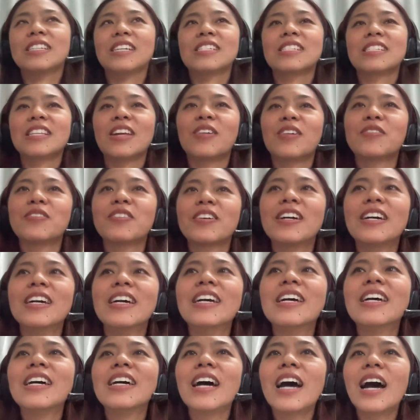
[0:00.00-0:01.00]
and stuff.
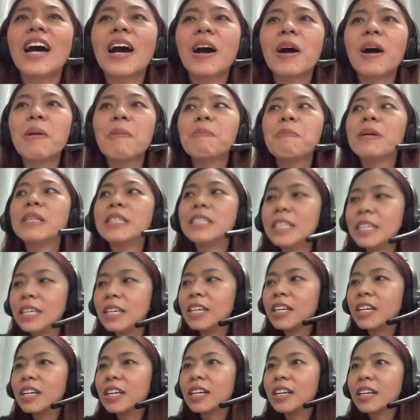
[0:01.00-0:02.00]
But
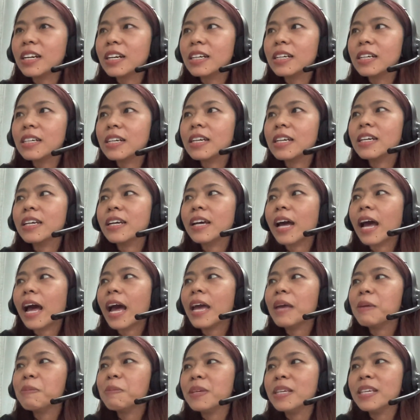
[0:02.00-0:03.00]
here,
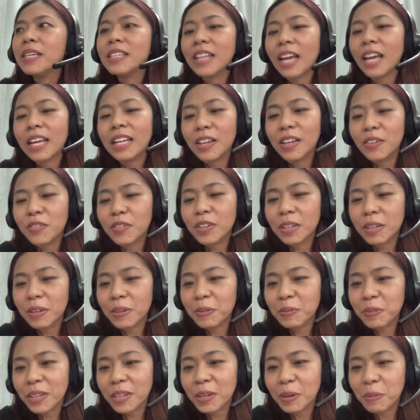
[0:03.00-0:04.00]
I mean, I live in
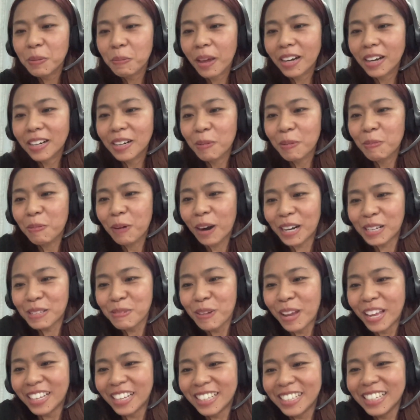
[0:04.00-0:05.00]
a better
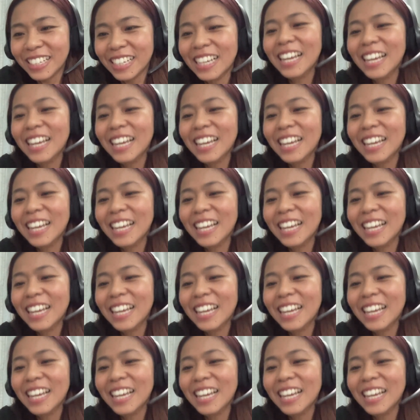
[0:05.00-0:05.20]
apartment,